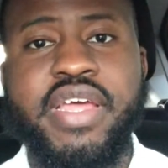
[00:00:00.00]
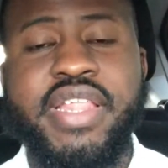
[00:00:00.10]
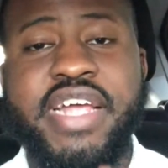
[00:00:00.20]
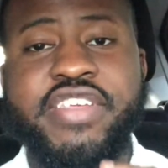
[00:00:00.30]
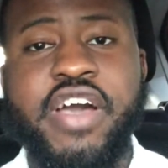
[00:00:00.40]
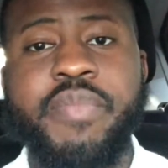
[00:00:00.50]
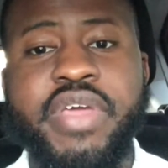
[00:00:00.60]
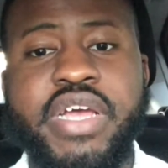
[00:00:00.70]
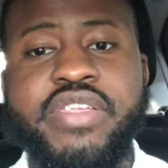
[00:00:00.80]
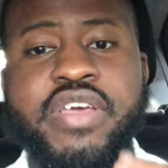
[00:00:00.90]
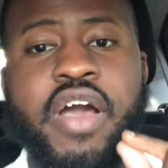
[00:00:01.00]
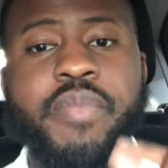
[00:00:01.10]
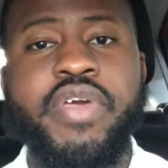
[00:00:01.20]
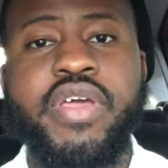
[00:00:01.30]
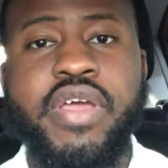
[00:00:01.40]
that's coming is
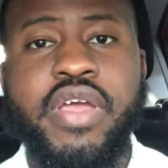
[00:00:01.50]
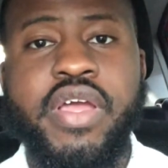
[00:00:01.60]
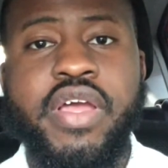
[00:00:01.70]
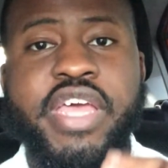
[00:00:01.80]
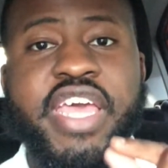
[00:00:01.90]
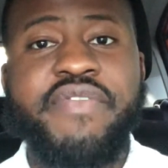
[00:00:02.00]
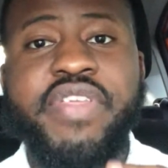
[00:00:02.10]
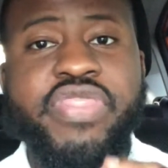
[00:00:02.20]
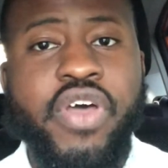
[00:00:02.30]
coming even